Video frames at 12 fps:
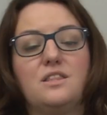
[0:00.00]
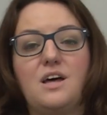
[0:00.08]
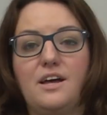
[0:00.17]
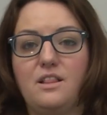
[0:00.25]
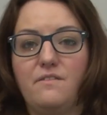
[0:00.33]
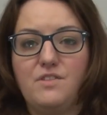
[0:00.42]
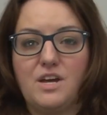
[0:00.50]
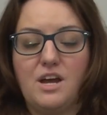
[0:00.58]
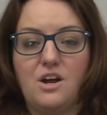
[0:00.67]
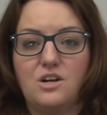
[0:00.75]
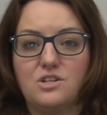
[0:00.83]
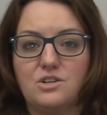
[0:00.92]
I love the
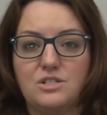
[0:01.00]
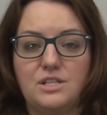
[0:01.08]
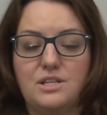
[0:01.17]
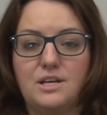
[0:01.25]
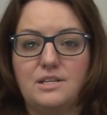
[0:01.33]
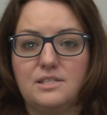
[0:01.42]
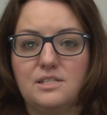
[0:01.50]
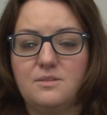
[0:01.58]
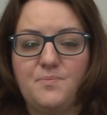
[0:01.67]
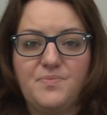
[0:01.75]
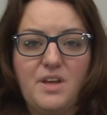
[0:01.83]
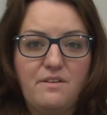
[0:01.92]
characters in
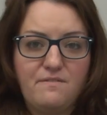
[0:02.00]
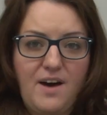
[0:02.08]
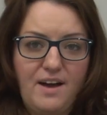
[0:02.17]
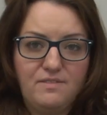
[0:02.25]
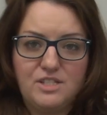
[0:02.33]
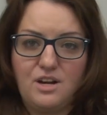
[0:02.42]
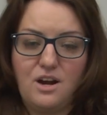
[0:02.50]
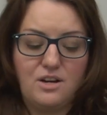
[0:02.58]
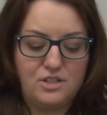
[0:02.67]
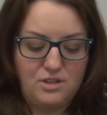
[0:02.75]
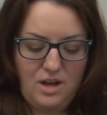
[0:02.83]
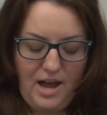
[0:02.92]
this. 5
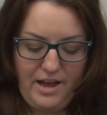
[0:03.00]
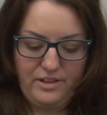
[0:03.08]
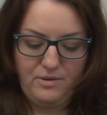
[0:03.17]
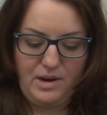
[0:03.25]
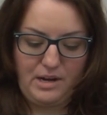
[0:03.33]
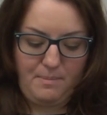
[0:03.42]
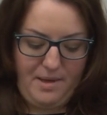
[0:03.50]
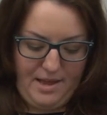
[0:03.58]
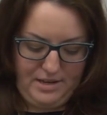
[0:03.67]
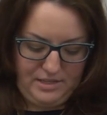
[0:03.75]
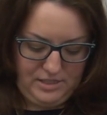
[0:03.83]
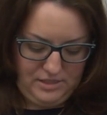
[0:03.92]
stars, highly
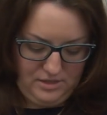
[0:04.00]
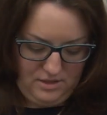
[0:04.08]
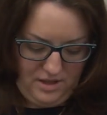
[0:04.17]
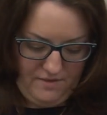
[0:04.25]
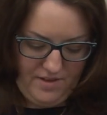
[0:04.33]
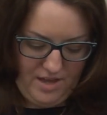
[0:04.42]
recommend, love